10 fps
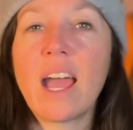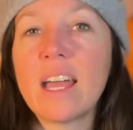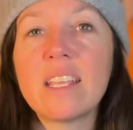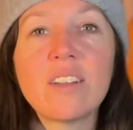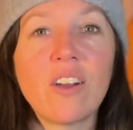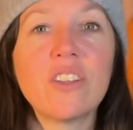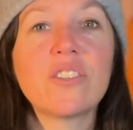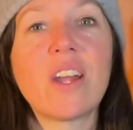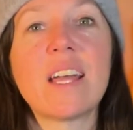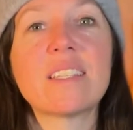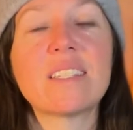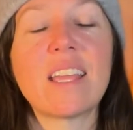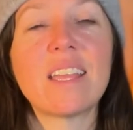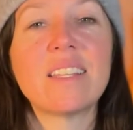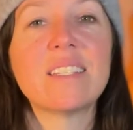adding contrast
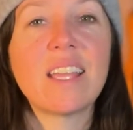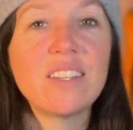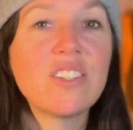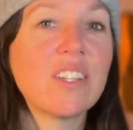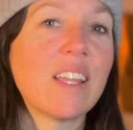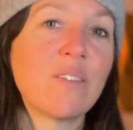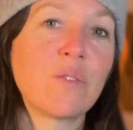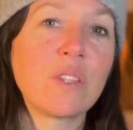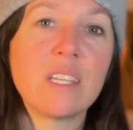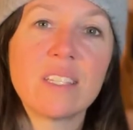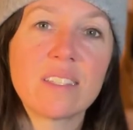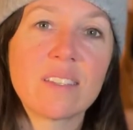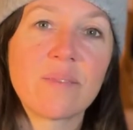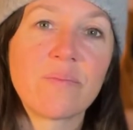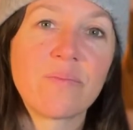and tension and release.